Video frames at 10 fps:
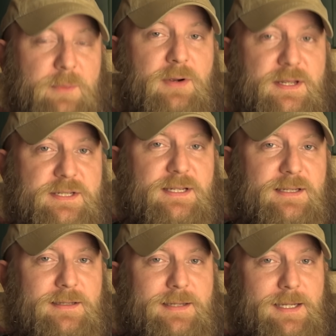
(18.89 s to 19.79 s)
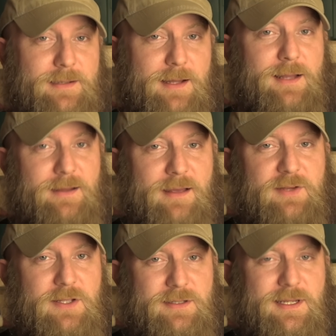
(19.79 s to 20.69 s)
president did not have
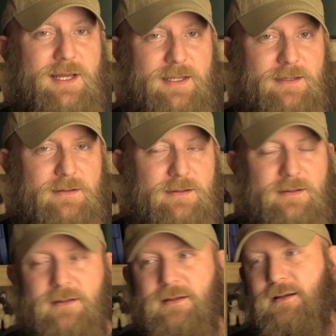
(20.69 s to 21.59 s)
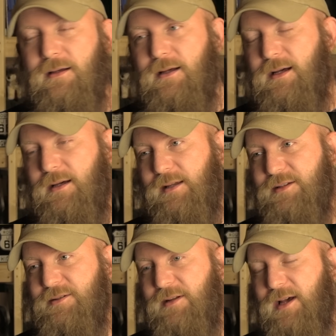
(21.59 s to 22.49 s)
a good day uh,
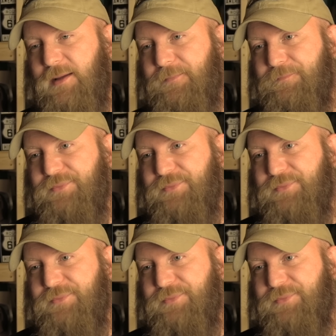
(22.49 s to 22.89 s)
yesterday.